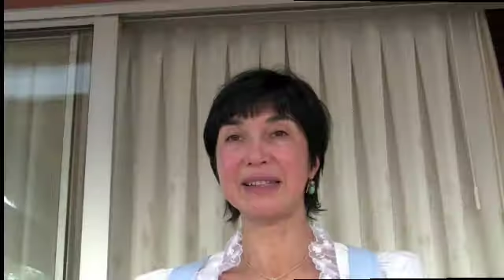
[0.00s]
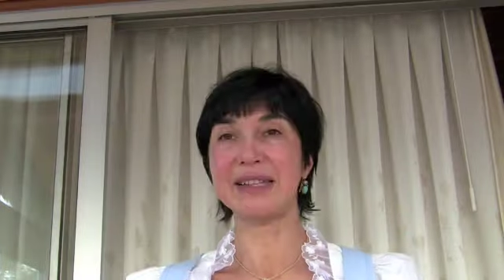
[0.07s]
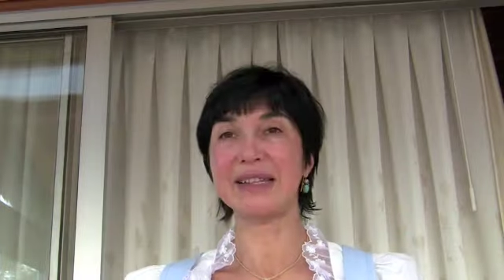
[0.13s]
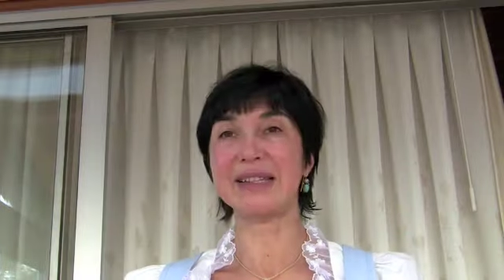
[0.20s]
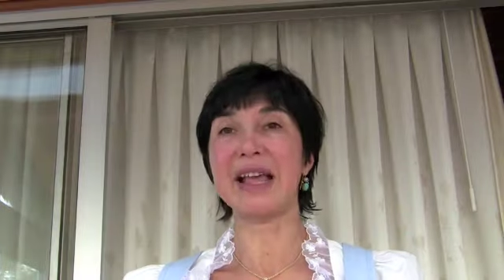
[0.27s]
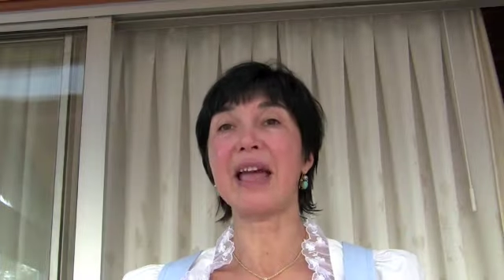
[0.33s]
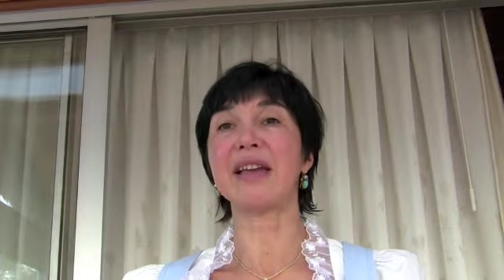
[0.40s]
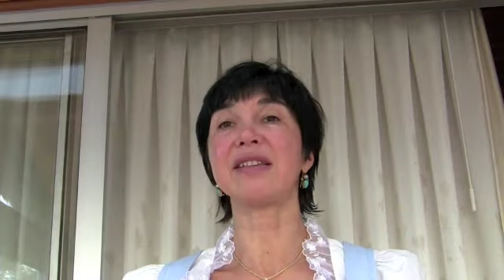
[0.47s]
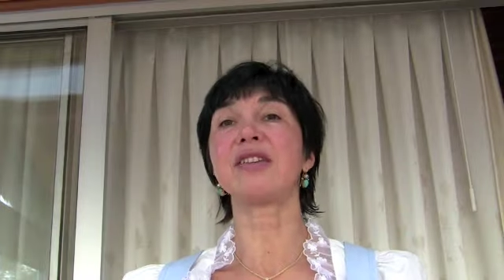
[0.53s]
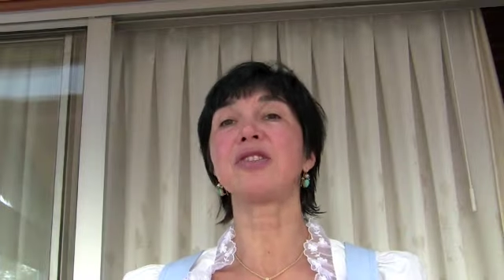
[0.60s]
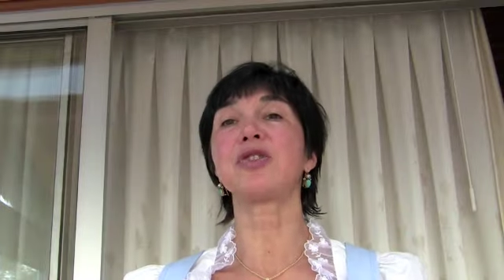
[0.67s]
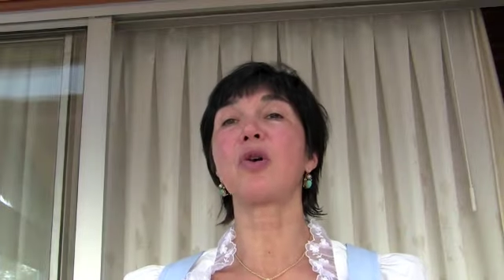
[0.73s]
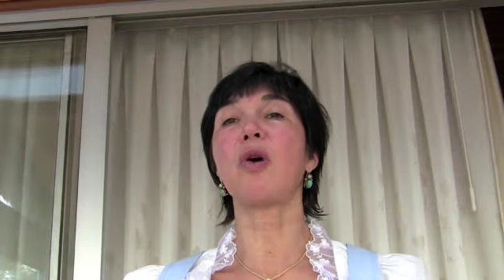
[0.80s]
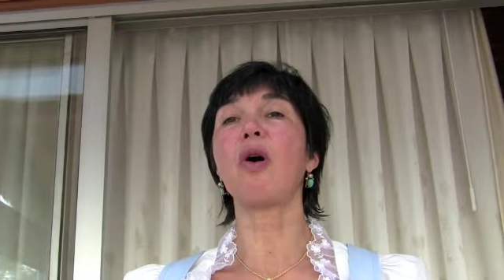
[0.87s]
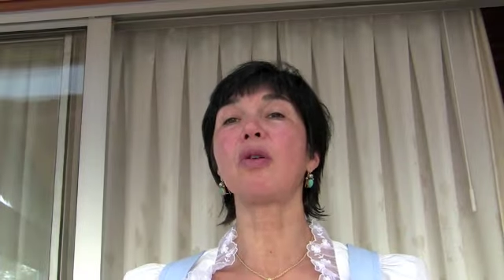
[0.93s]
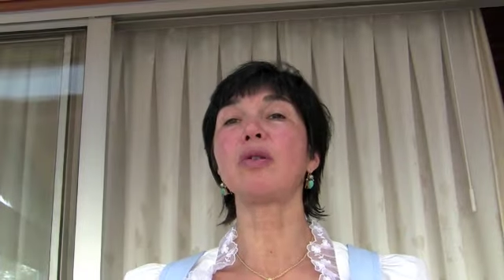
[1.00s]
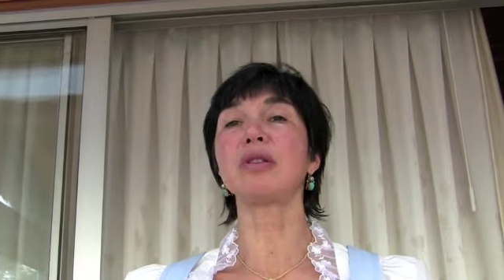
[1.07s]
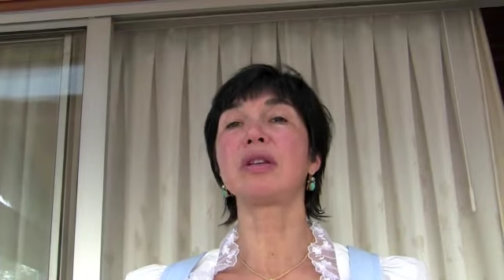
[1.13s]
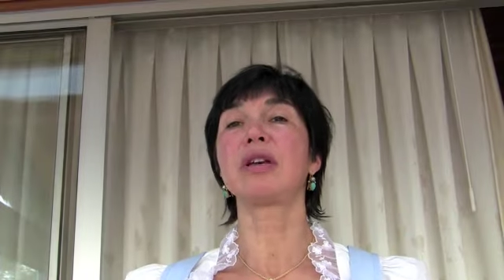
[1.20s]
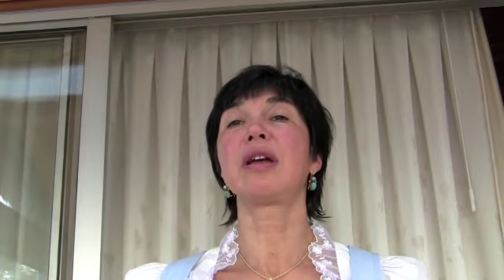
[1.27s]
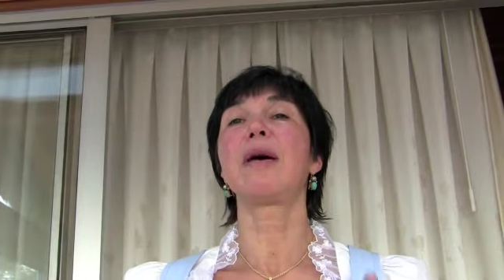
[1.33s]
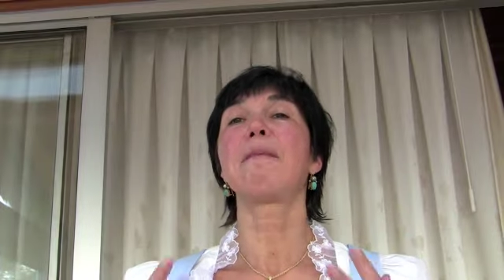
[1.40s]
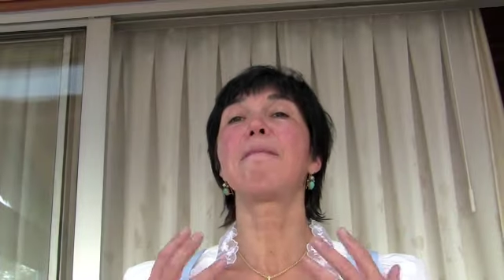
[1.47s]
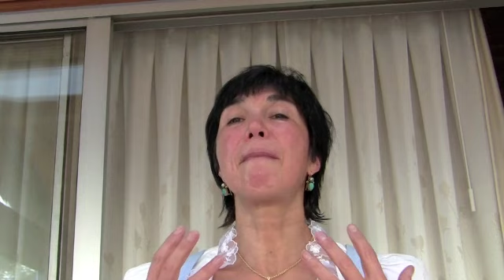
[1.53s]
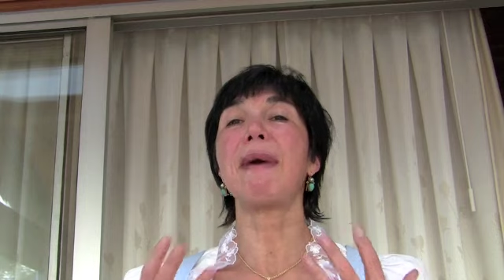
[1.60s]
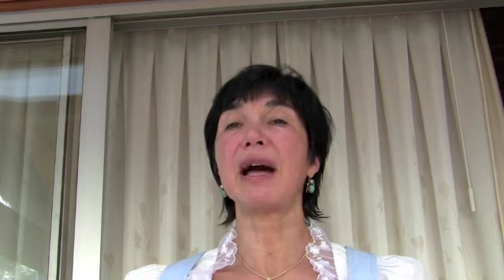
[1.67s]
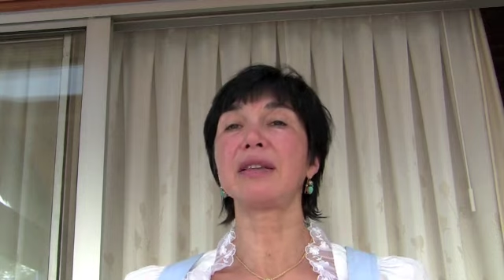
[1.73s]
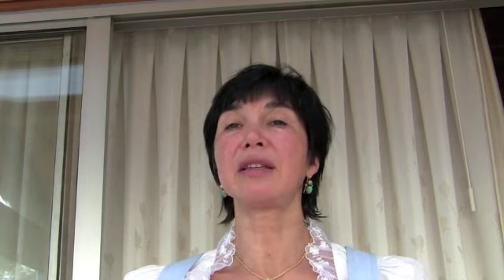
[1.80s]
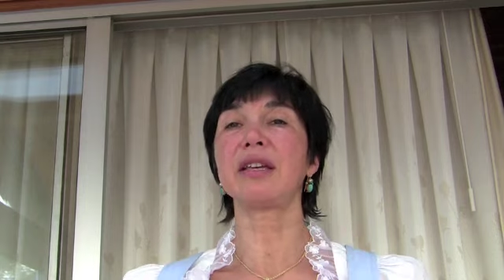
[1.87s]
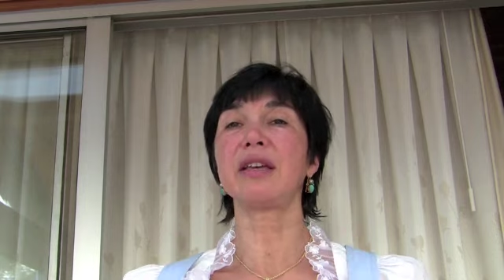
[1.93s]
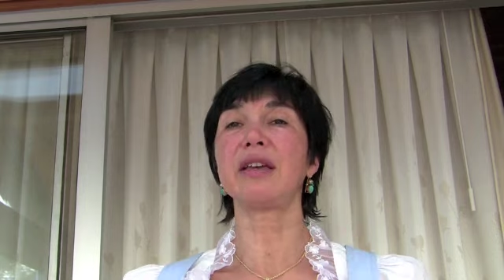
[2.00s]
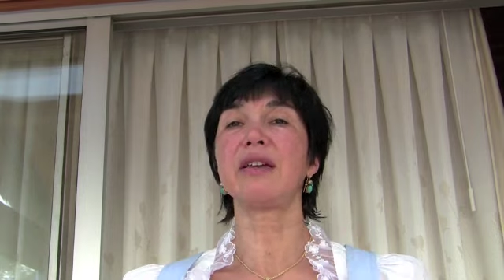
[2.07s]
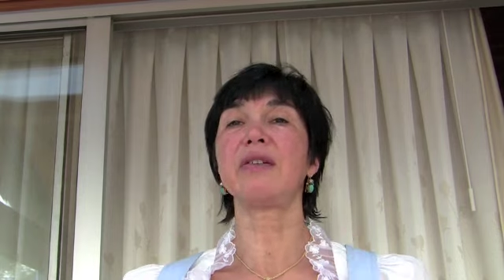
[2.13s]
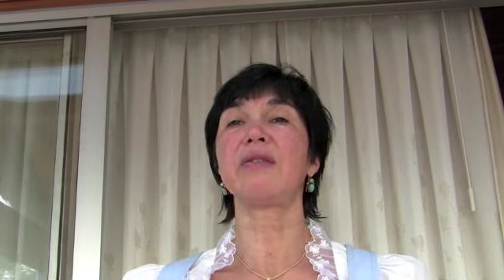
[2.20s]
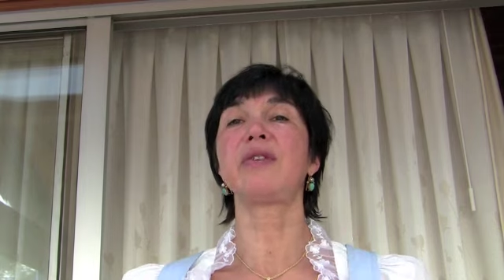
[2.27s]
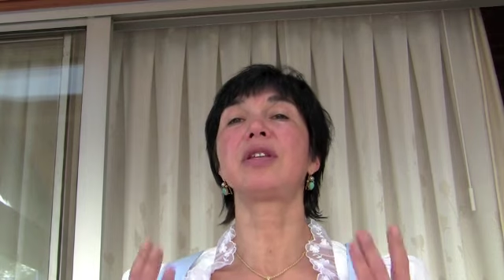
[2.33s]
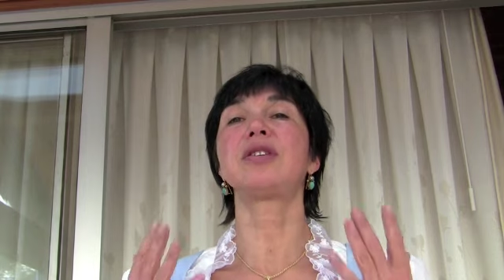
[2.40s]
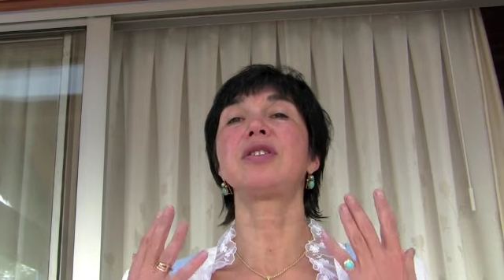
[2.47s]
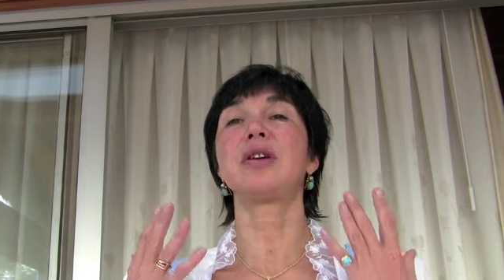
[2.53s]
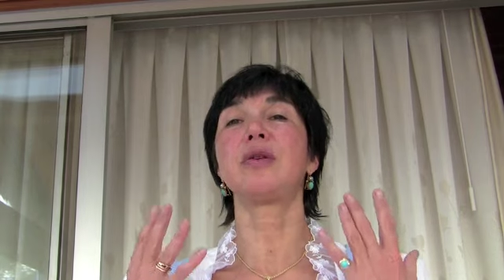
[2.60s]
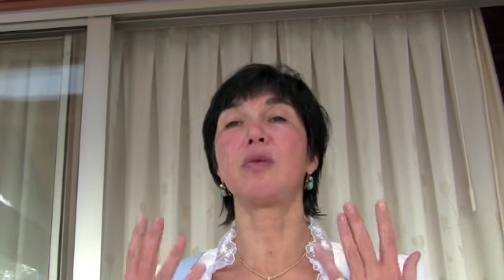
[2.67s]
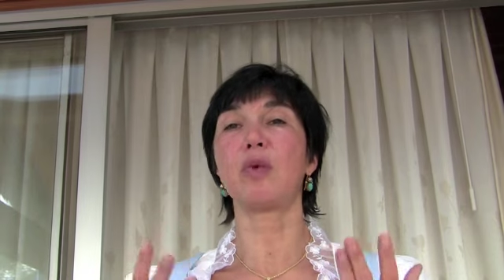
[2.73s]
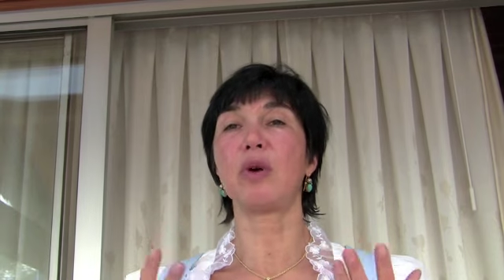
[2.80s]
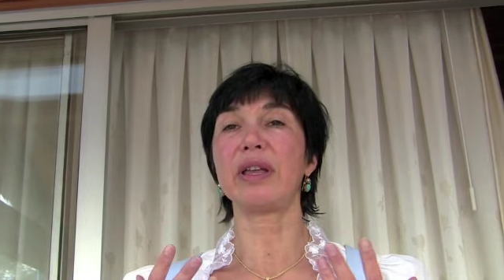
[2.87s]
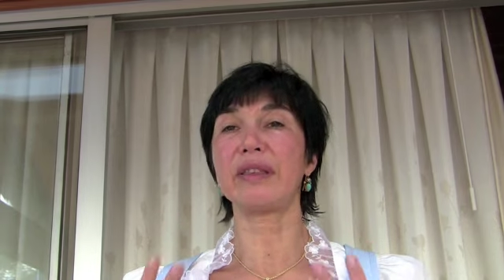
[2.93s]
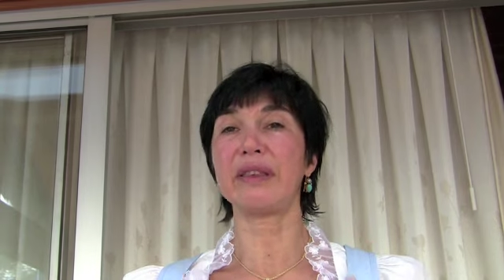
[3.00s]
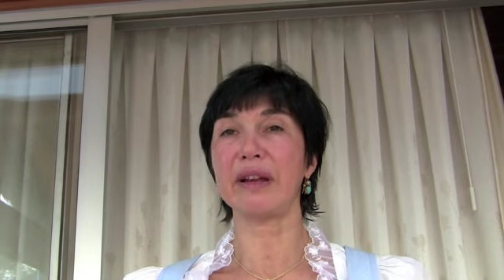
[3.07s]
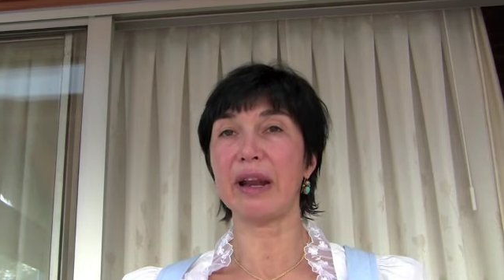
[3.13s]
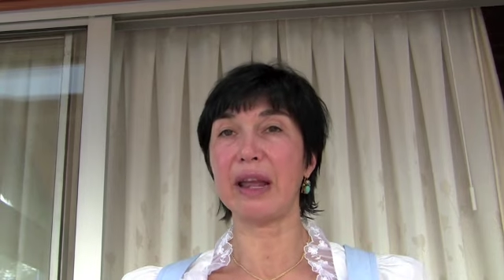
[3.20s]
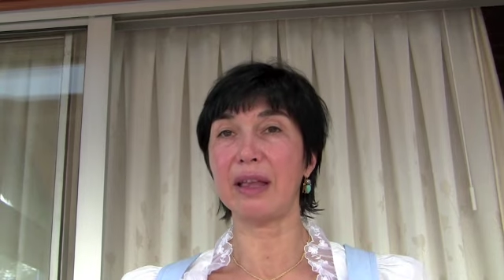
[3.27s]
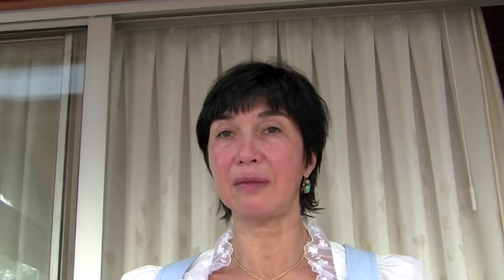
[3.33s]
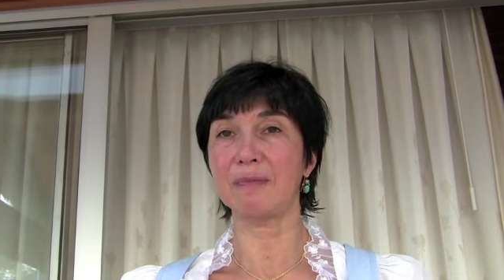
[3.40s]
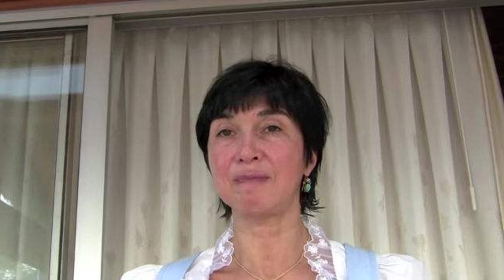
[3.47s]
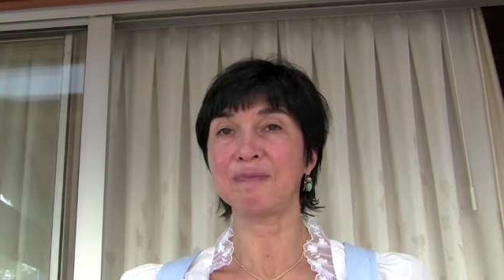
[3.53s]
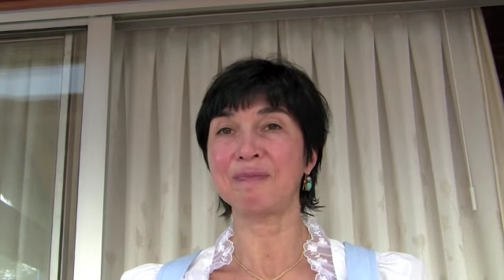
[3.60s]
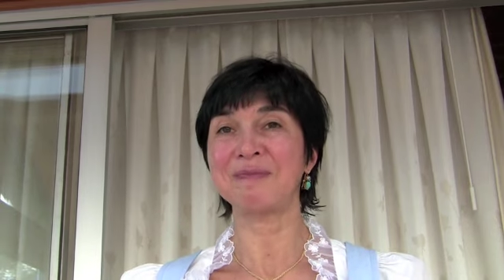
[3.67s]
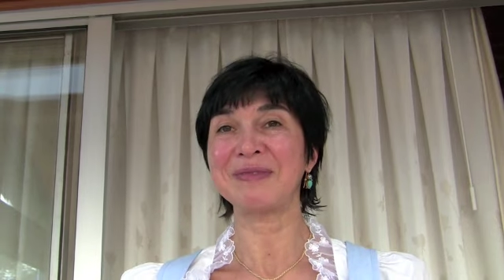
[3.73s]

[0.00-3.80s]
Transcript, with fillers: exercise, it's called monkey which avoid the rain.